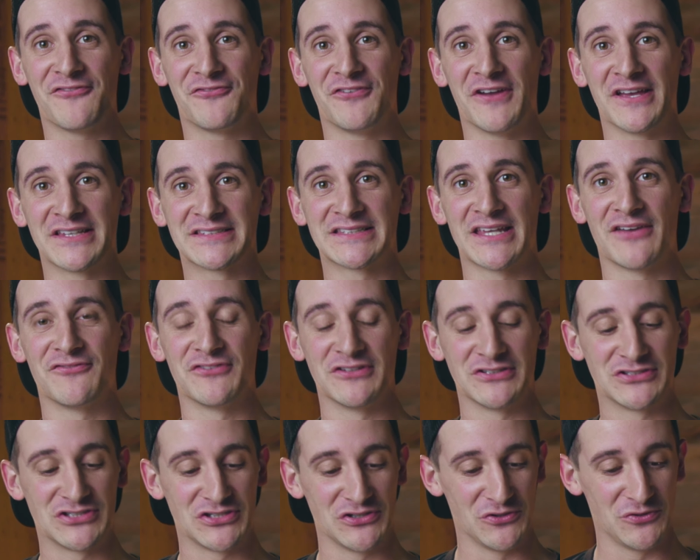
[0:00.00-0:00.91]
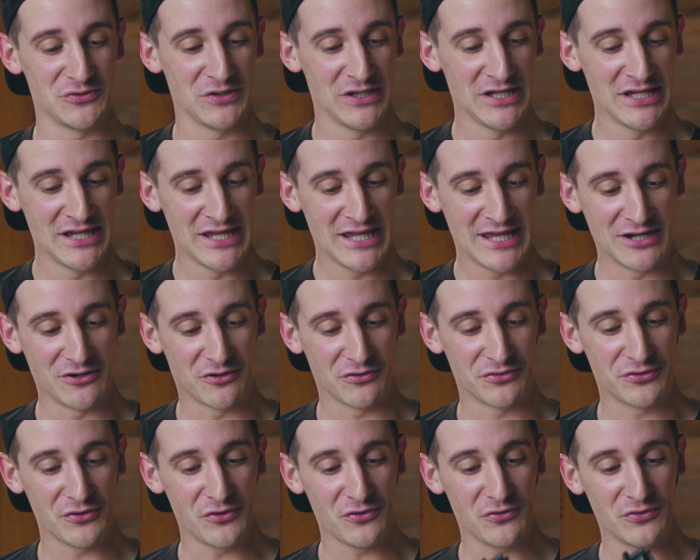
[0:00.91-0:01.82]
F S seven two, and
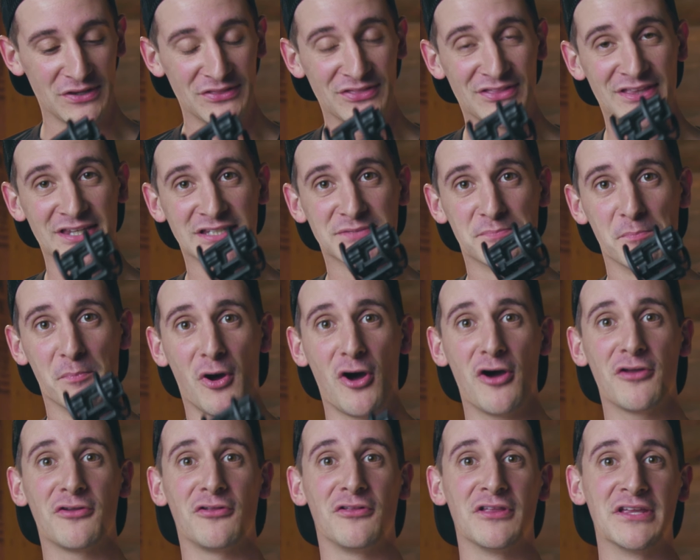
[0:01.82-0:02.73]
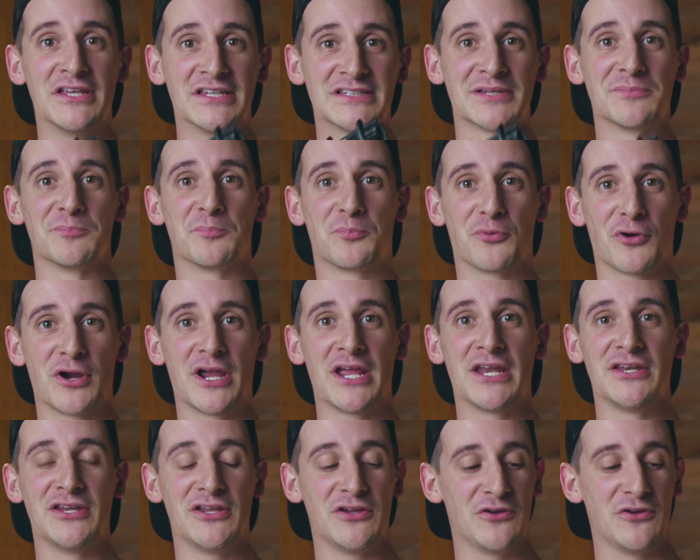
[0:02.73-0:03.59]
although this model isn't brand